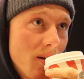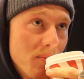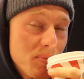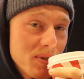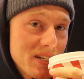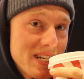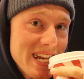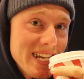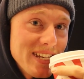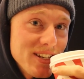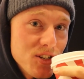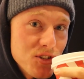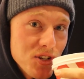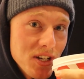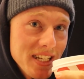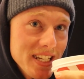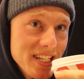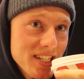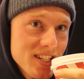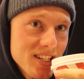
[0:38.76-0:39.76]
pretending to
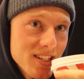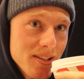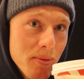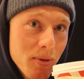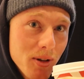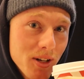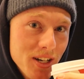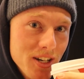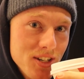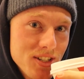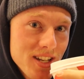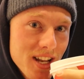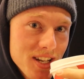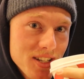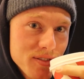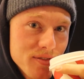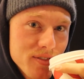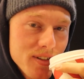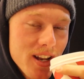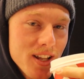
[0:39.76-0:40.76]
drink this because I'm not going to
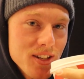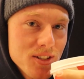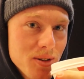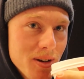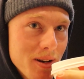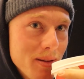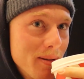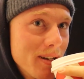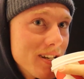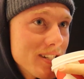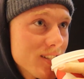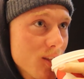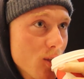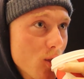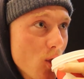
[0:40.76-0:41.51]
touch it for about 20 minutes.